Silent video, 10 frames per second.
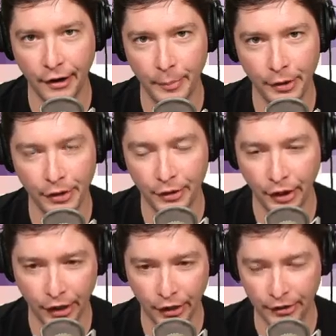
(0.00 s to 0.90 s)
up and then
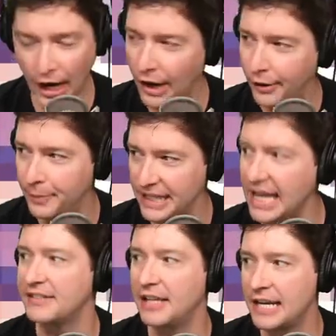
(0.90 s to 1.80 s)
down, but
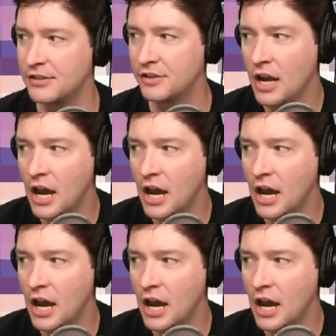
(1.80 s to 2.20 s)
yes, it is.